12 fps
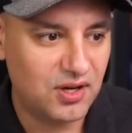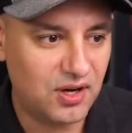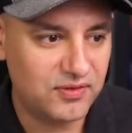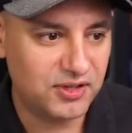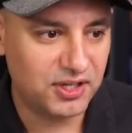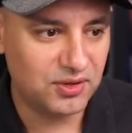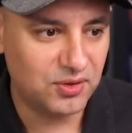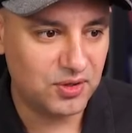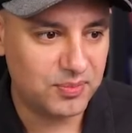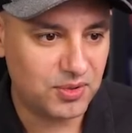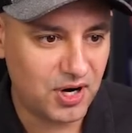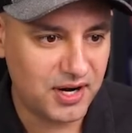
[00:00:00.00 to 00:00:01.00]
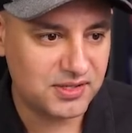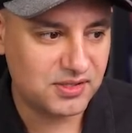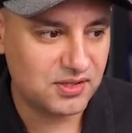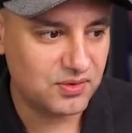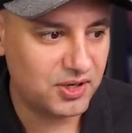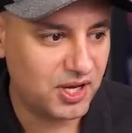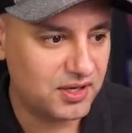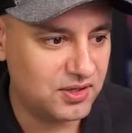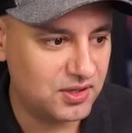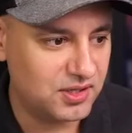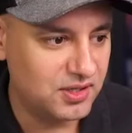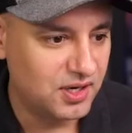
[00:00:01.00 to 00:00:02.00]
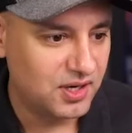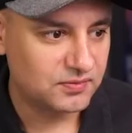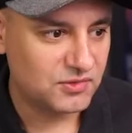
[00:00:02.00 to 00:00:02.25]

offering a lower price. Okay, good.